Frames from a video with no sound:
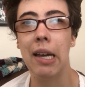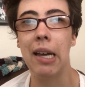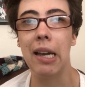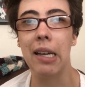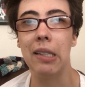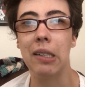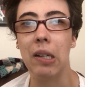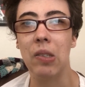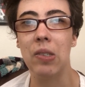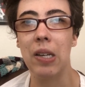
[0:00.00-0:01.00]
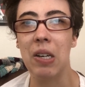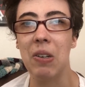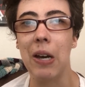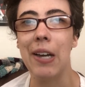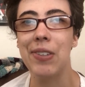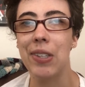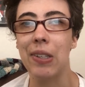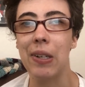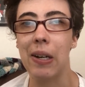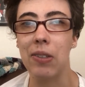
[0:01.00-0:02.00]
and I'll see you guys in
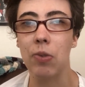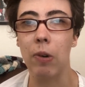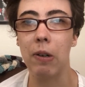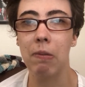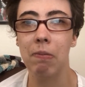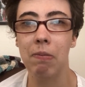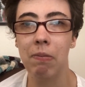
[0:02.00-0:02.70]
the next one.